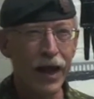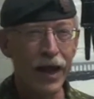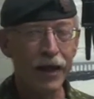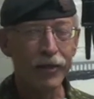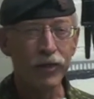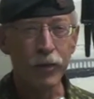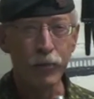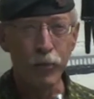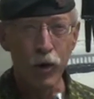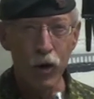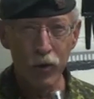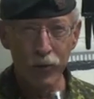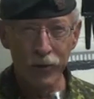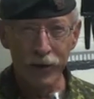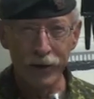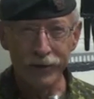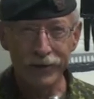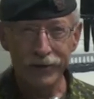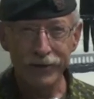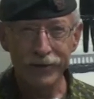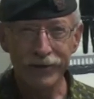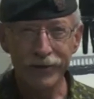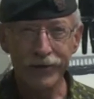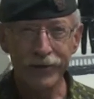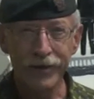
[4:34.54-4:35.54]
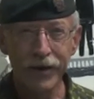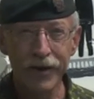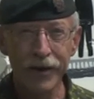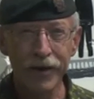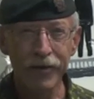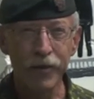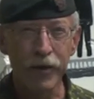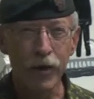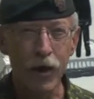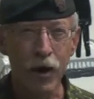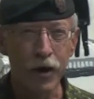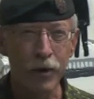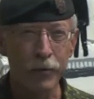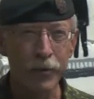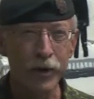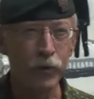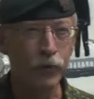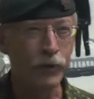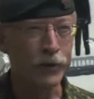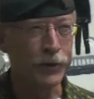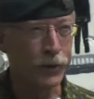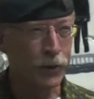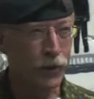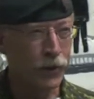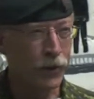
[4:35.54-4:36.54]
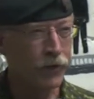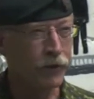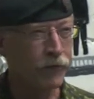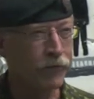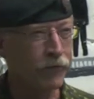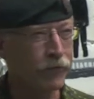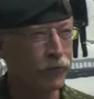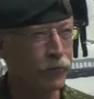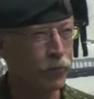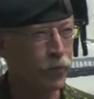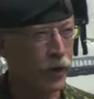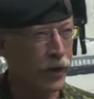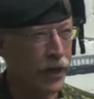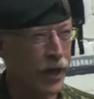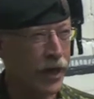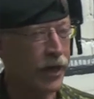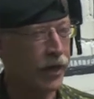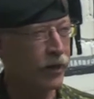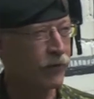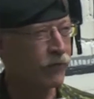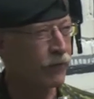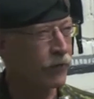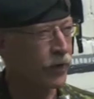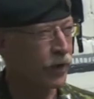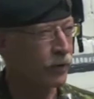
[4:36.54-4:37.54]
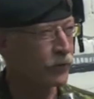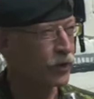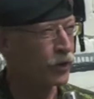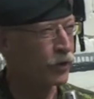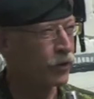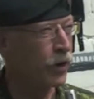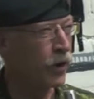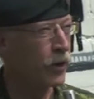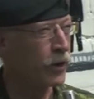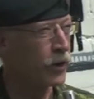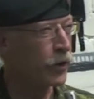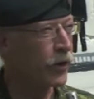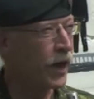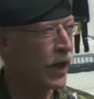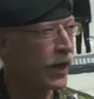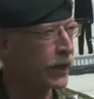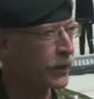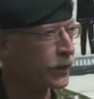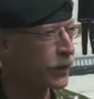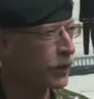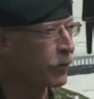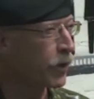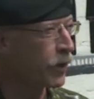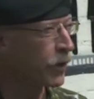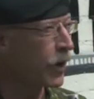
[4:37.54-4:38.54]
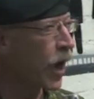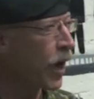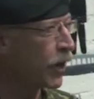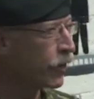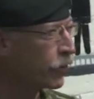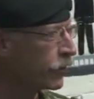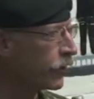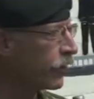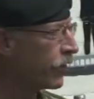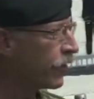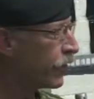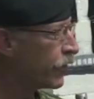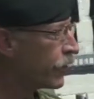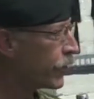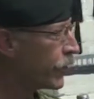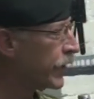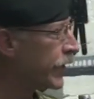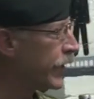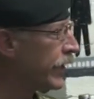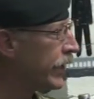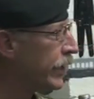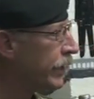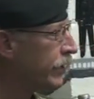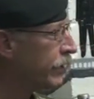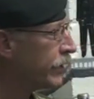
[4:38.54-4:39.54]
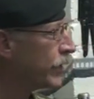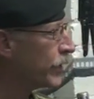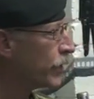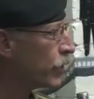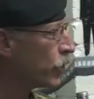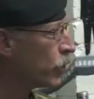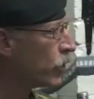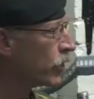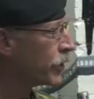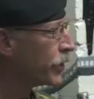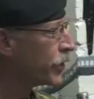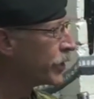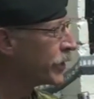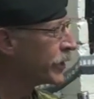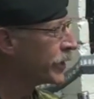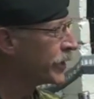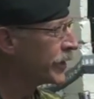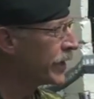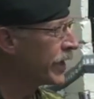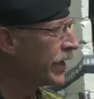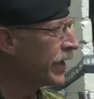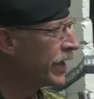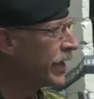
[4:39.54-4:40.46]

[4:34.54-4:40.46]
At the moment, the Army Reserve Brigade from Toronto has got one hundred thirty soldiers